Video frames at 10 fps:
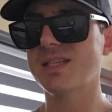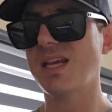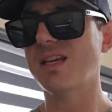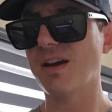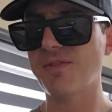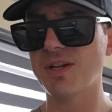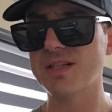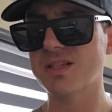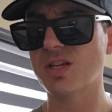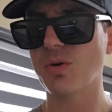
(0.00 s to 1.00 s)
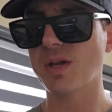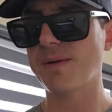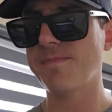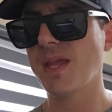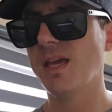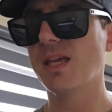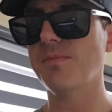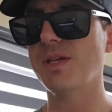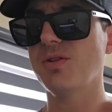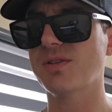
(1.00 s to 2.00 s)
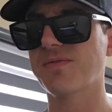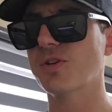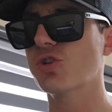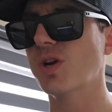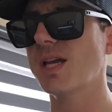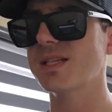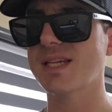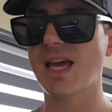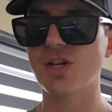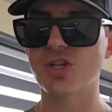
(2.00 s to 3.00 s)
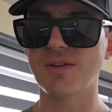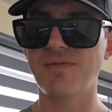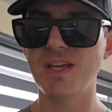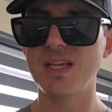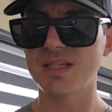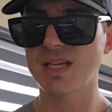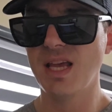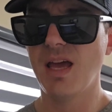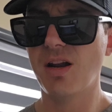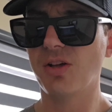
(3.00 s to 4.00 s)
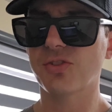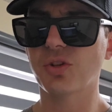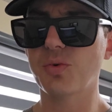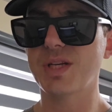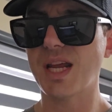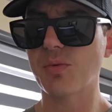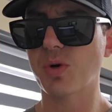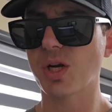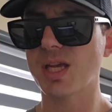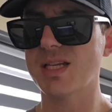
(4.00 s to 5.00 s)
is a governance token. It can be used for transaction fees and also network